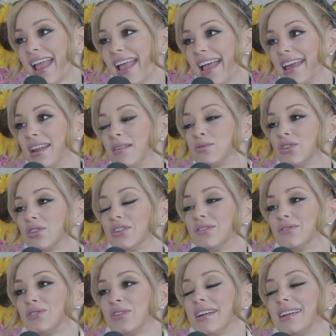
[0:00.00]
And I'm sure
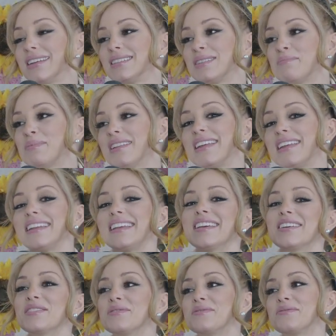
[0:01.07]
you've trained
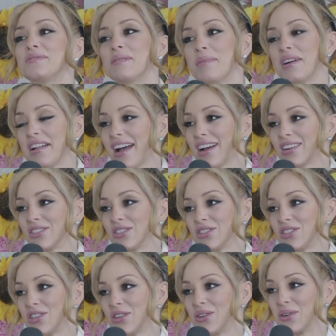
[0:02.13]
plenty of female
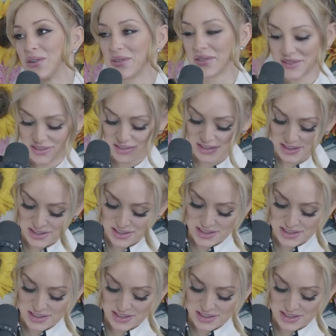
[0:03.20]
actors too.